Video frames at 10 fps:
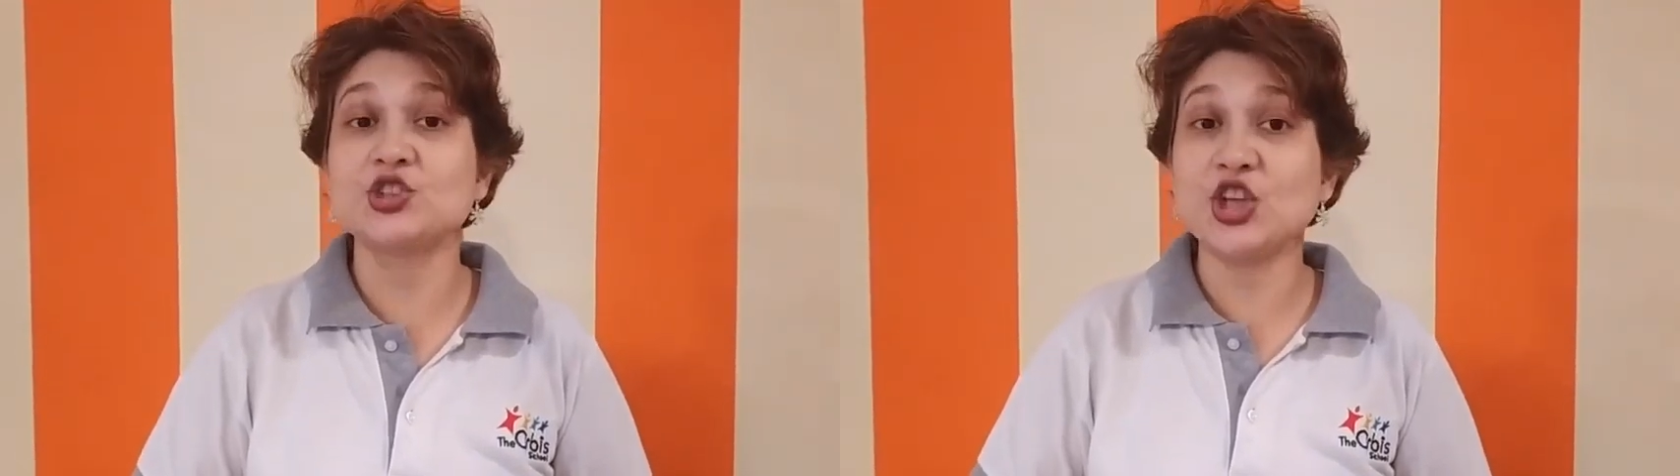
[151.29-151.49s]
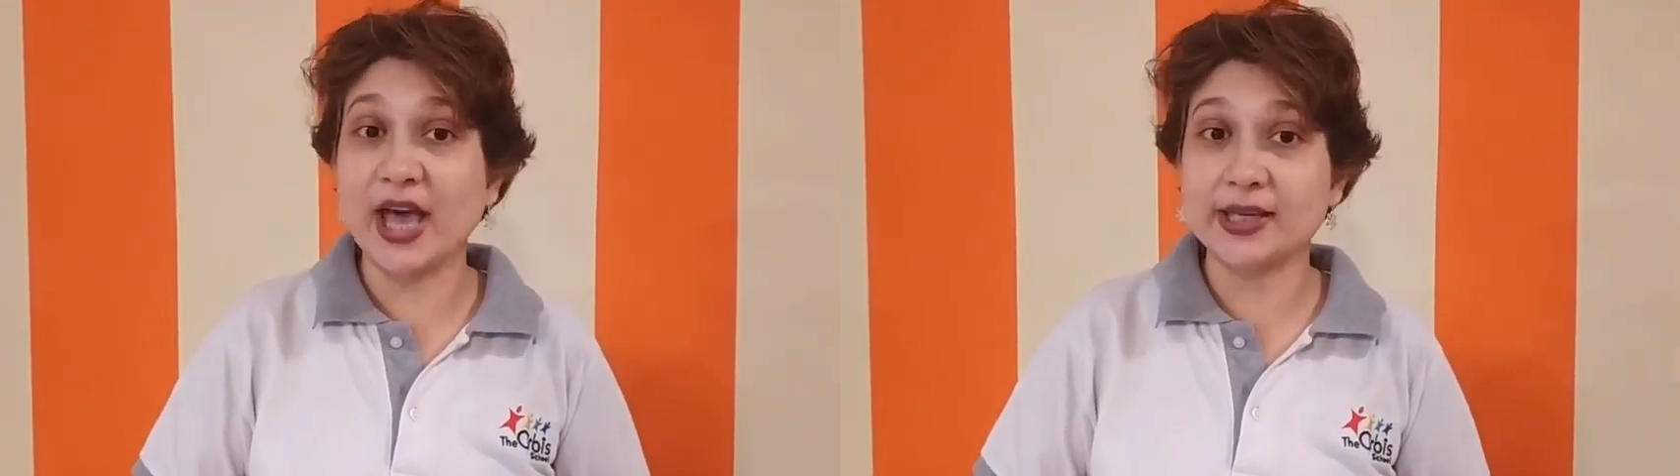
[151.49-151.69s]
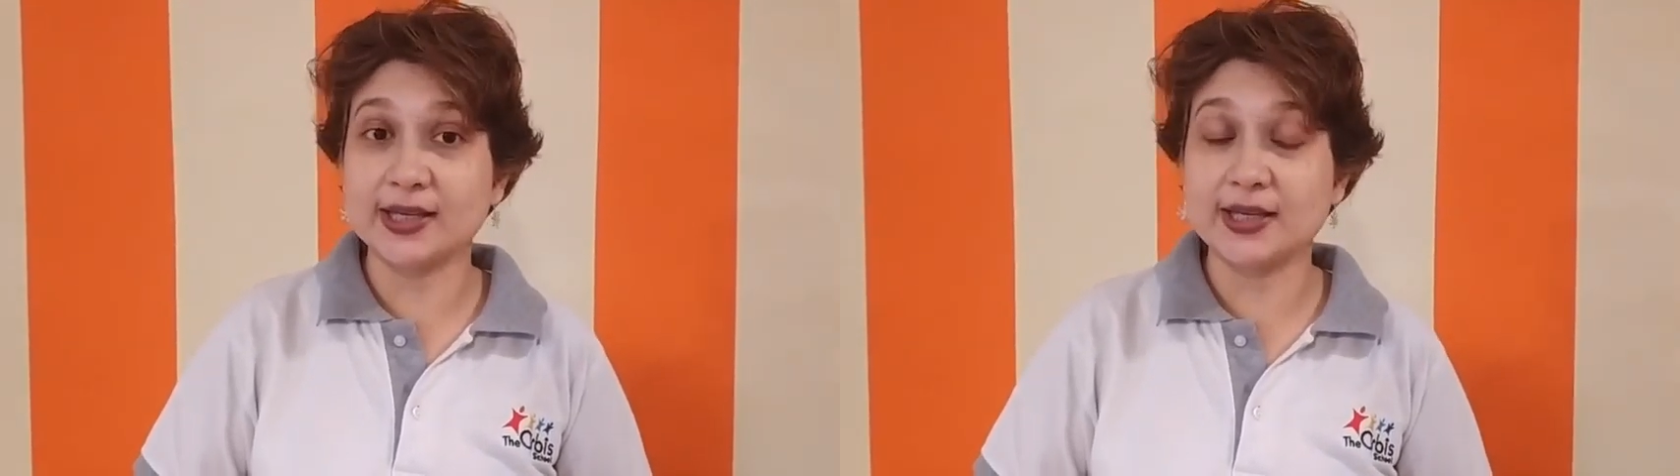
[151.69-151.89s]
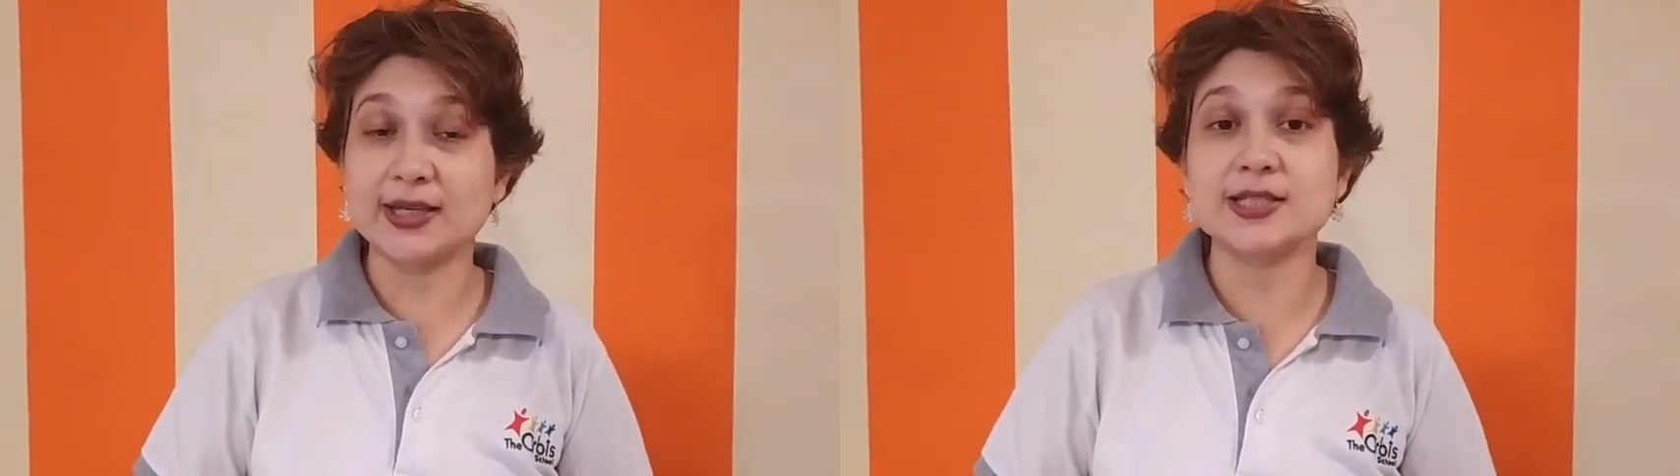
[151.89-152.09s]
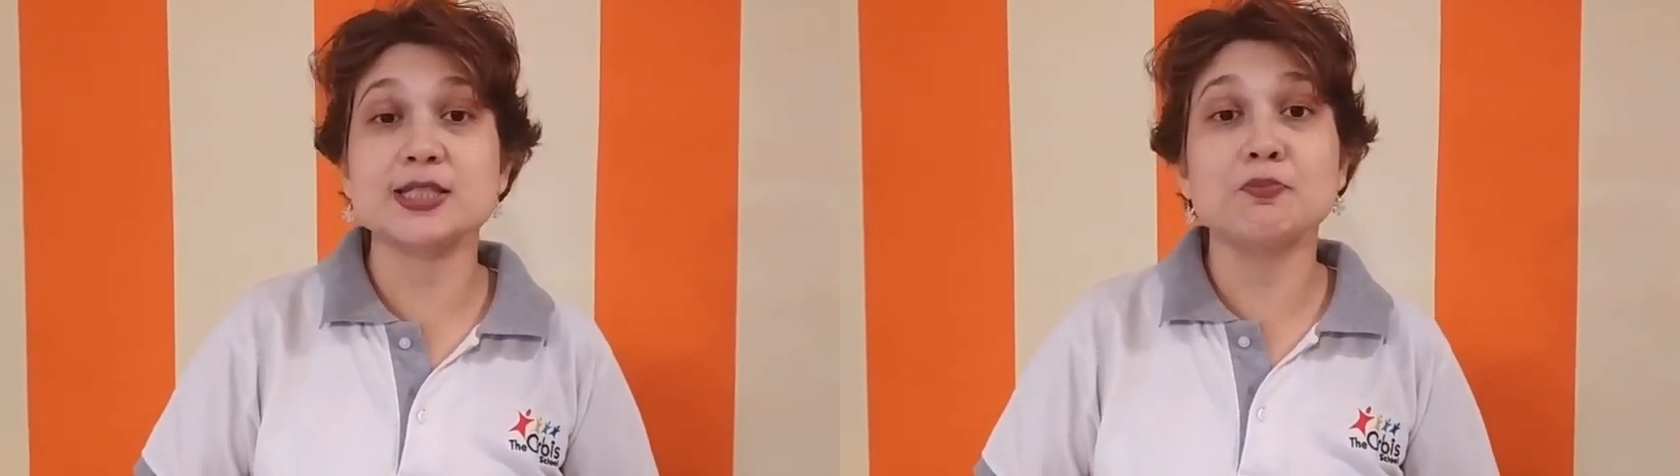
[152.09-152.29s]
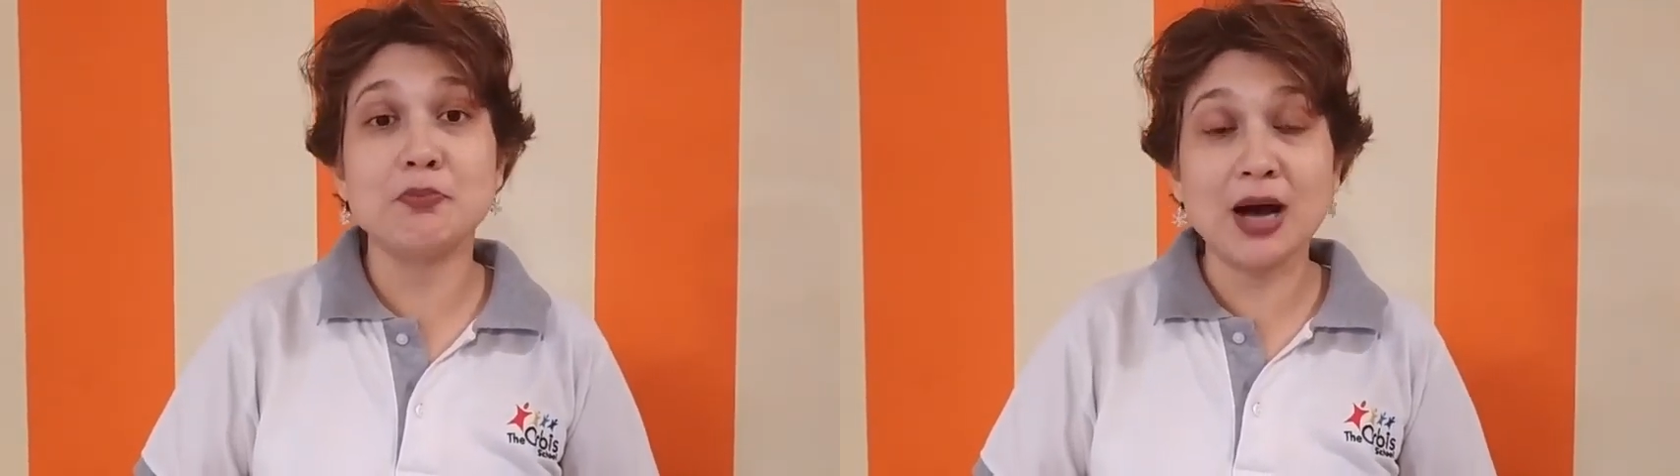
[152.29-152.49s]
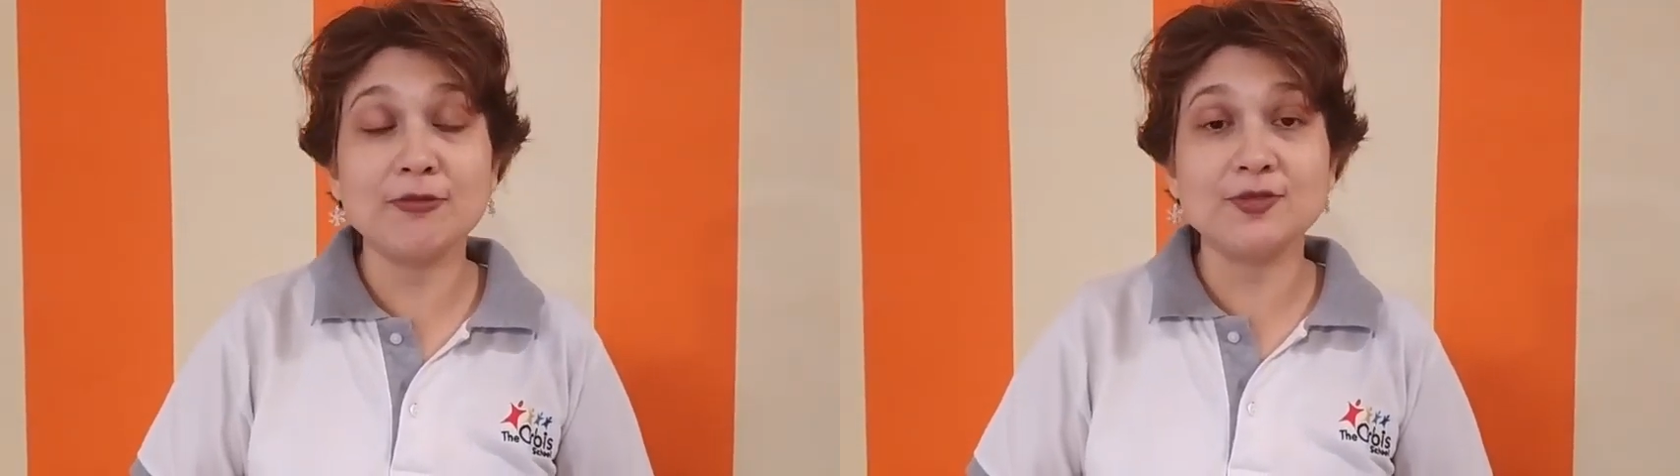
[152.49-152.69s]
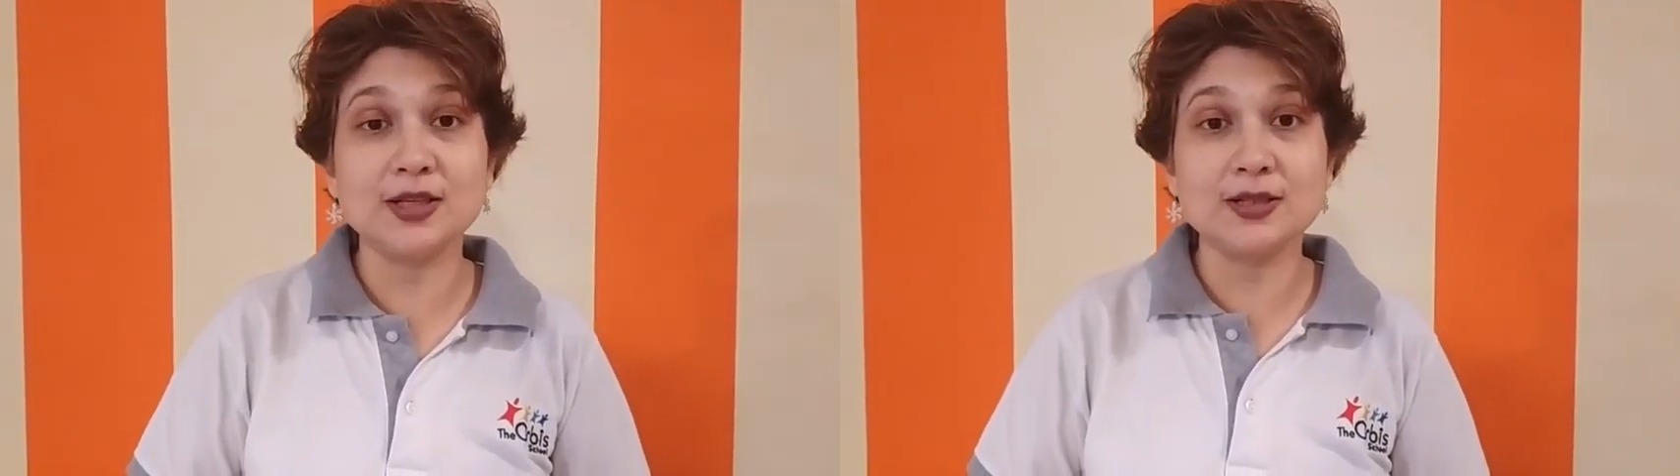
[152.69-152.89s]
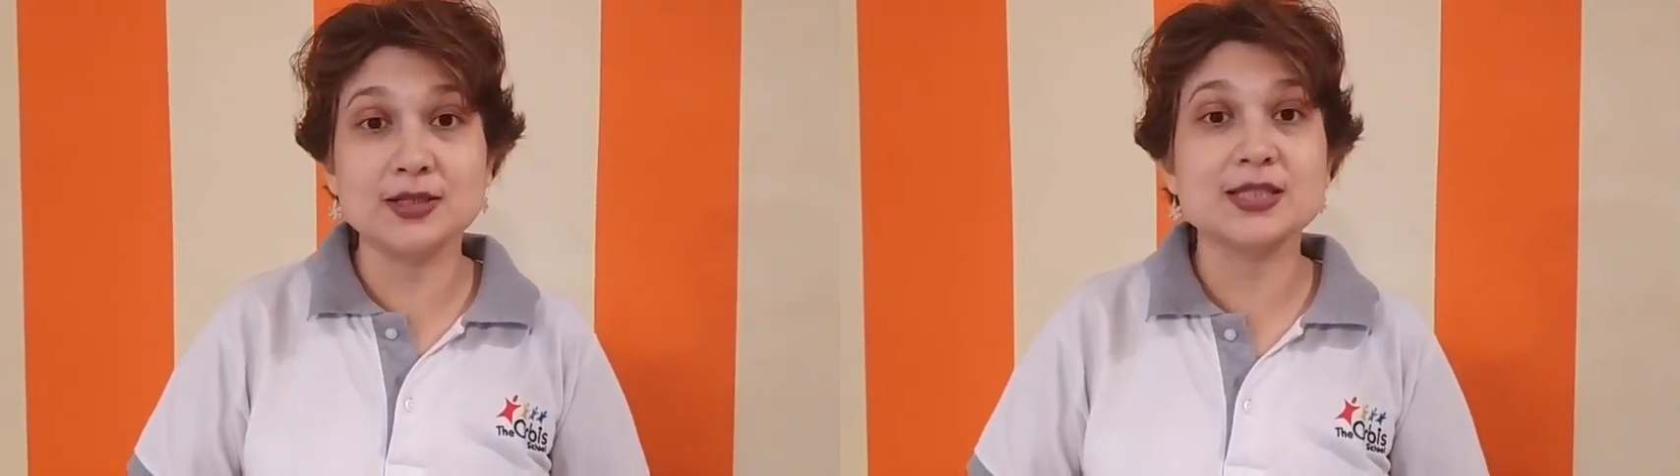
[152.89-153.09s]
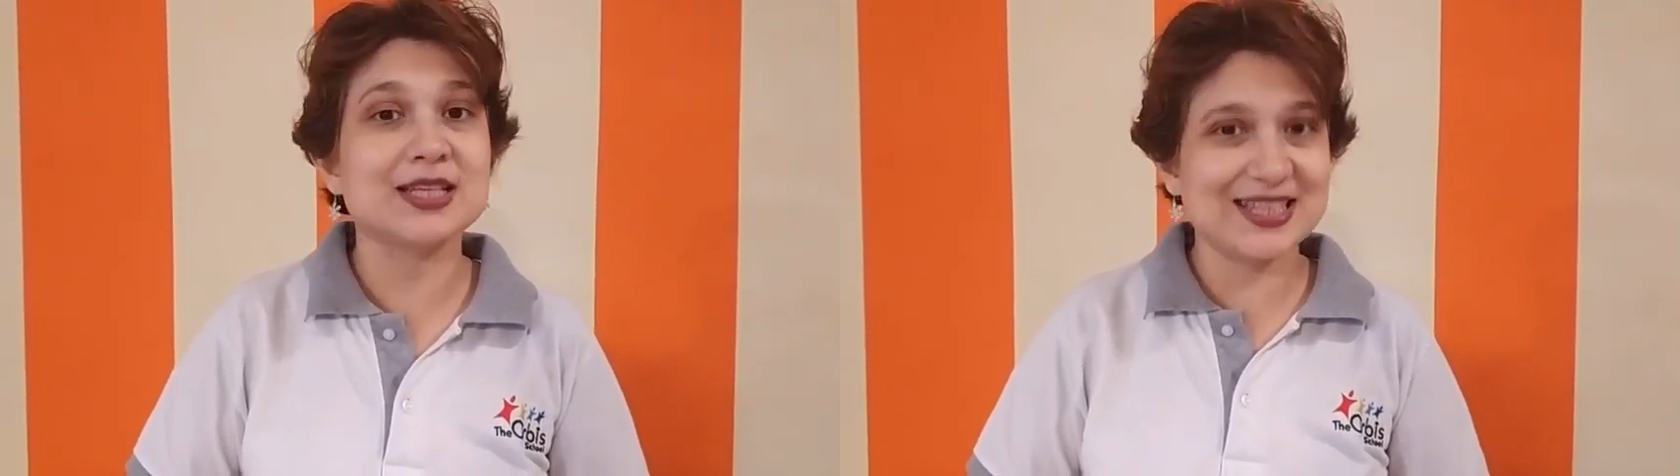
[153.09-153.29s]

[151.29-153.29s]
jackets, mufflers,